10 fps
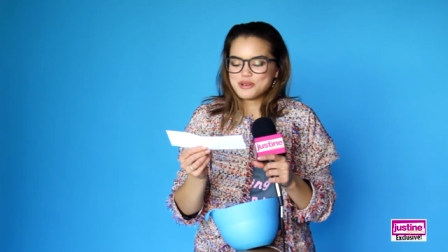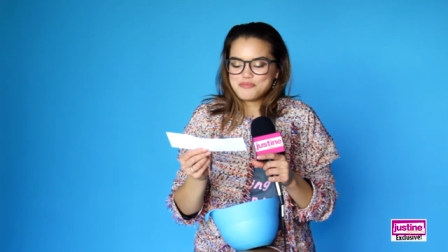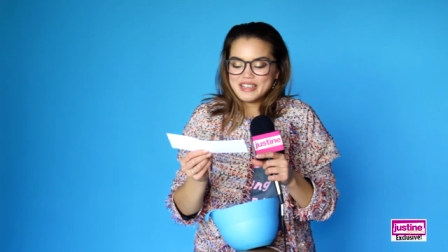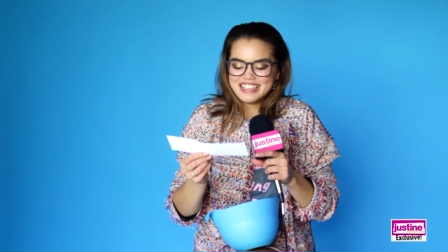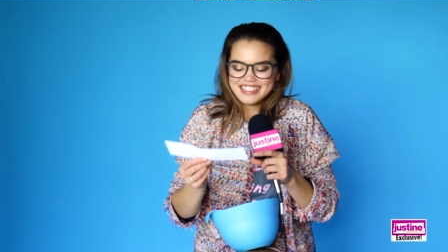would
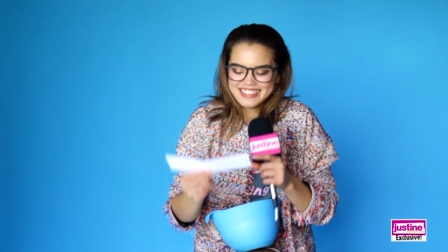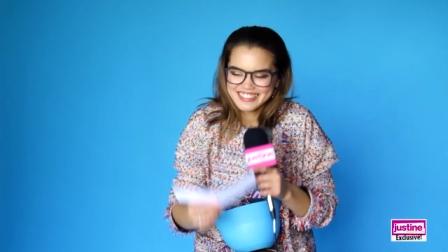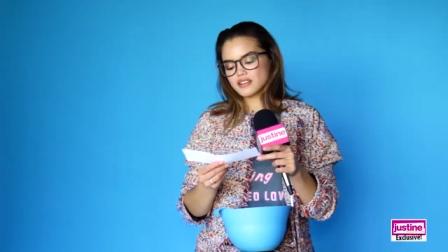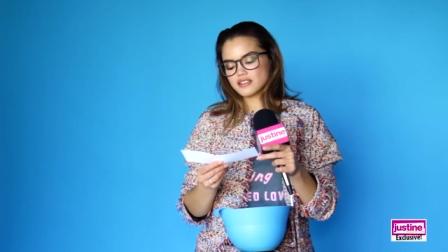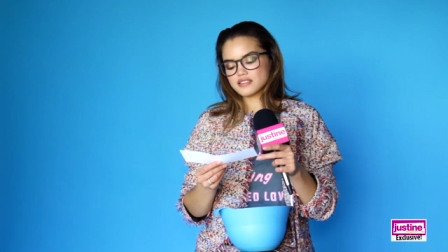be
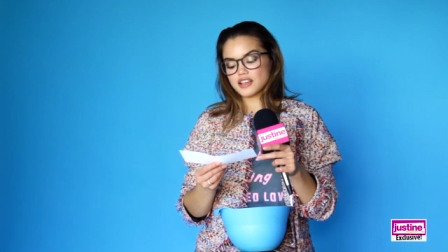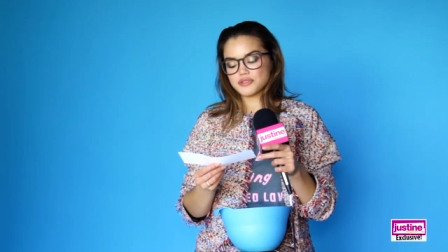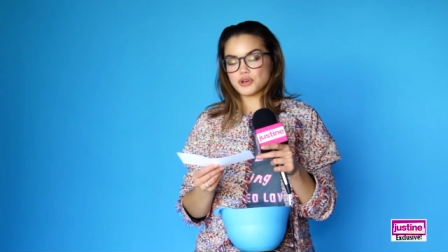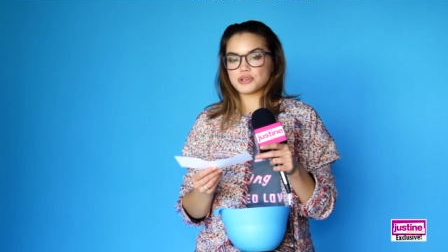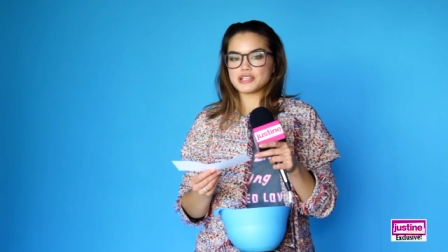Seth
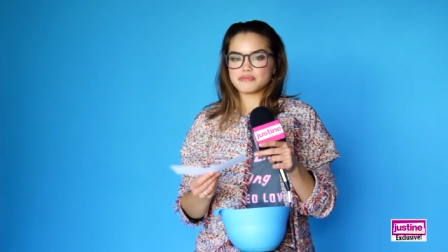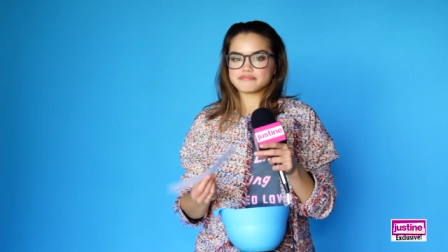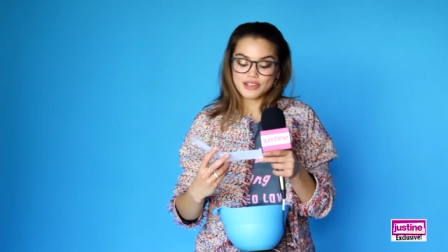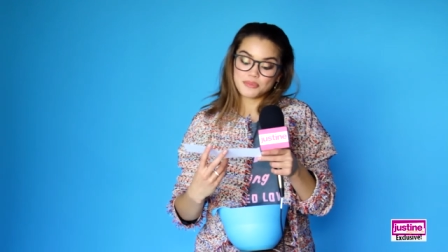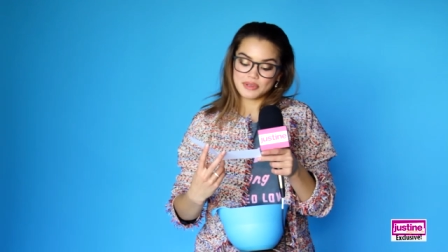Rogen.
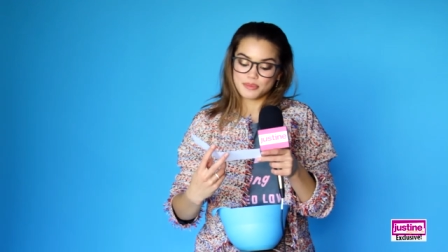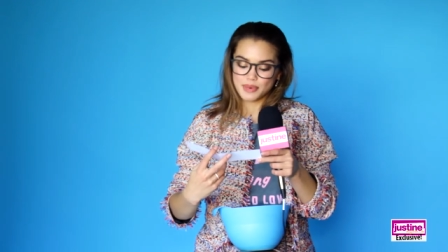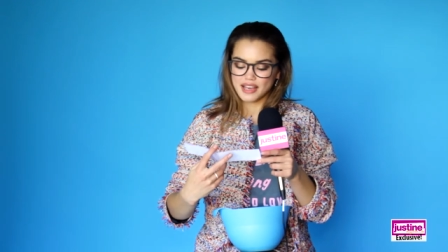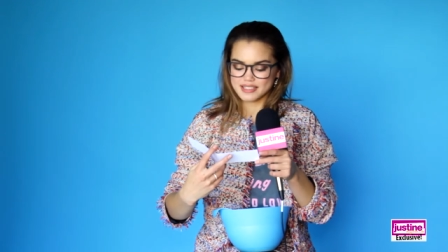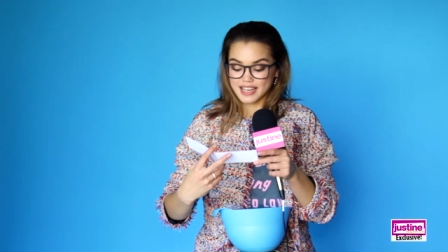He'd be the
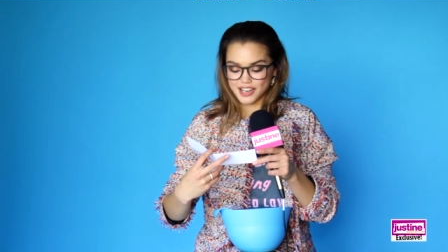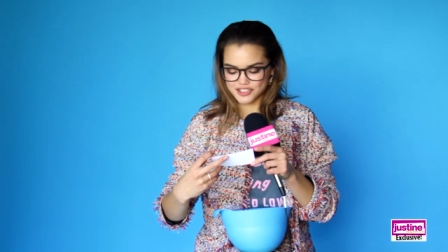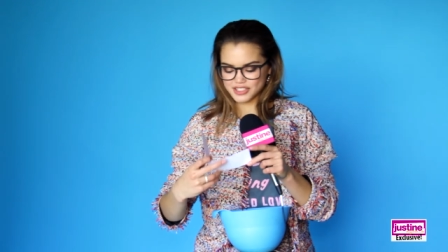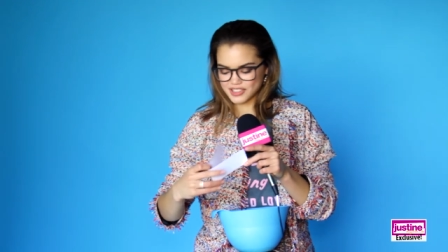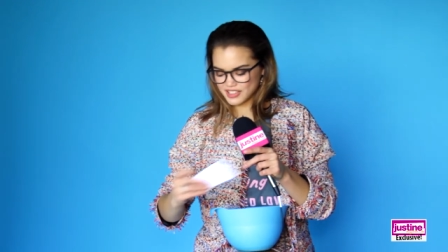best,
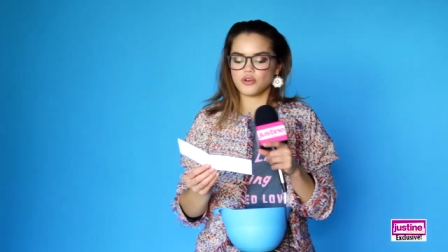actually.